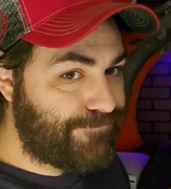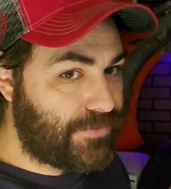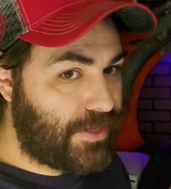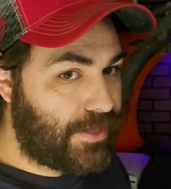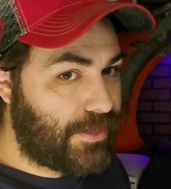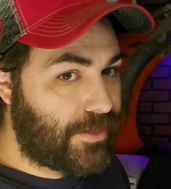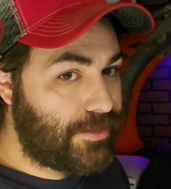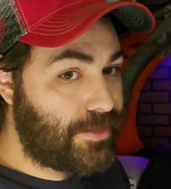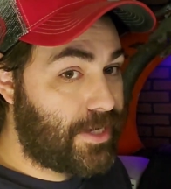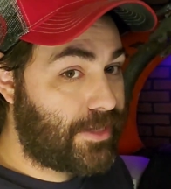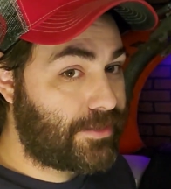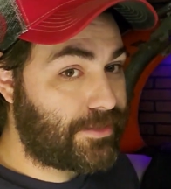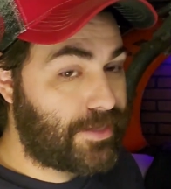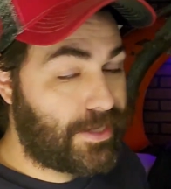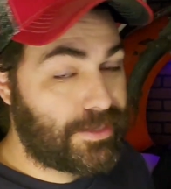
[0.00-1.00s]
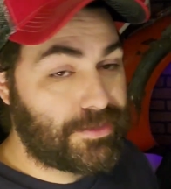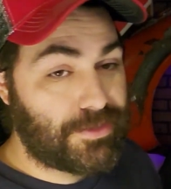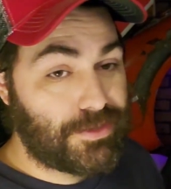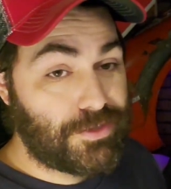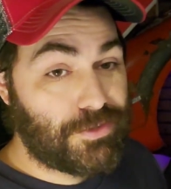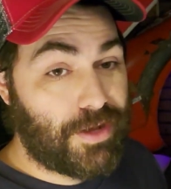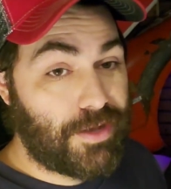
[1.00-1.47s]
sitting on jack stands
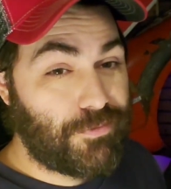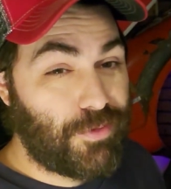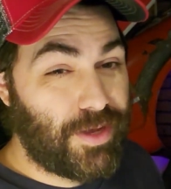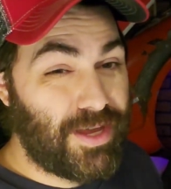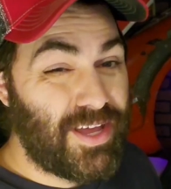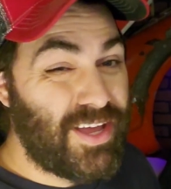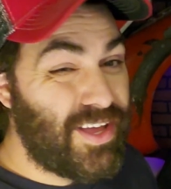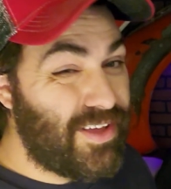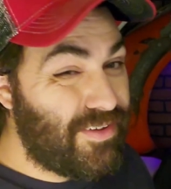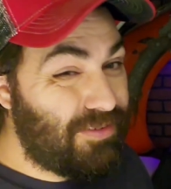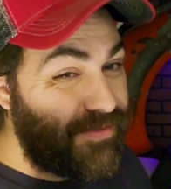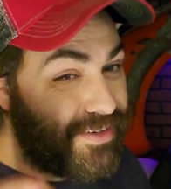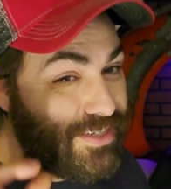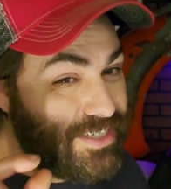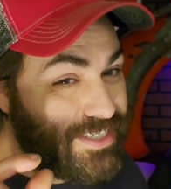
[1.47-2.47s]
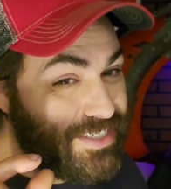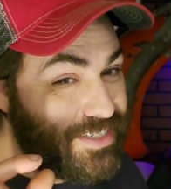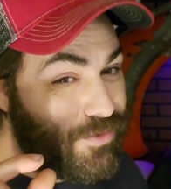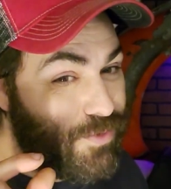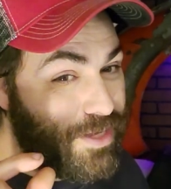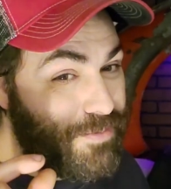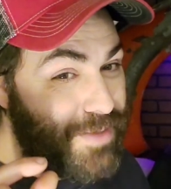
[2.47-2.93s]
in the driveway for just
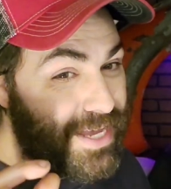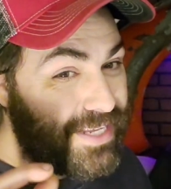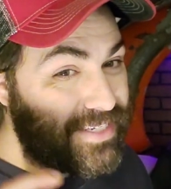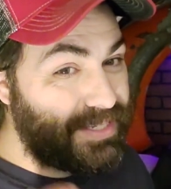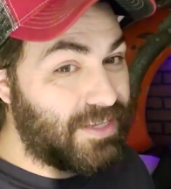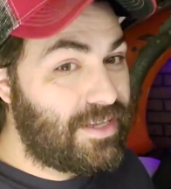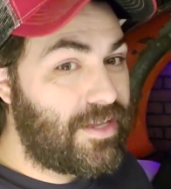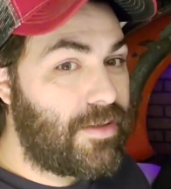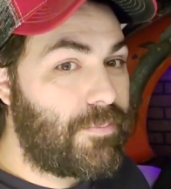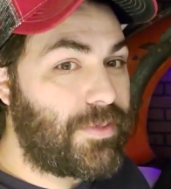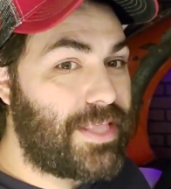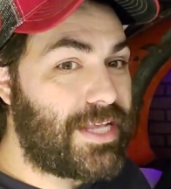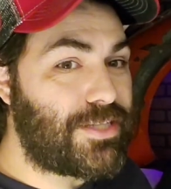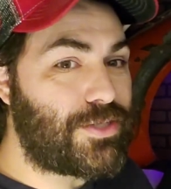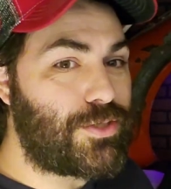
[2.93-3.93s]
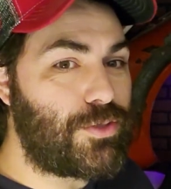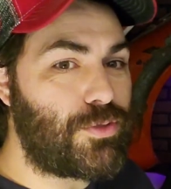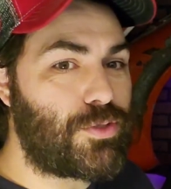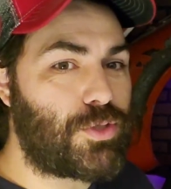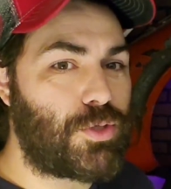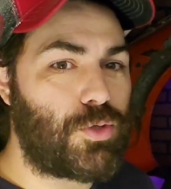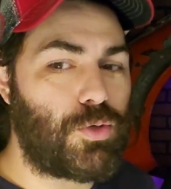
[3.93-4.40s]
a wee bit. But that's due
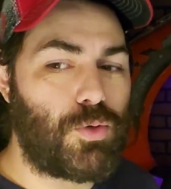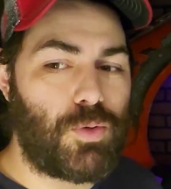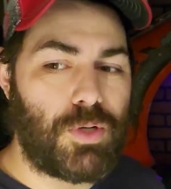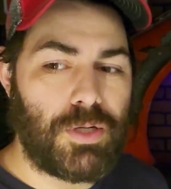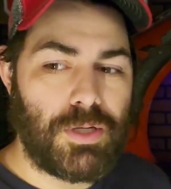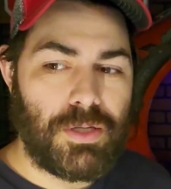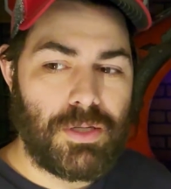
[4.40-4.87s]
to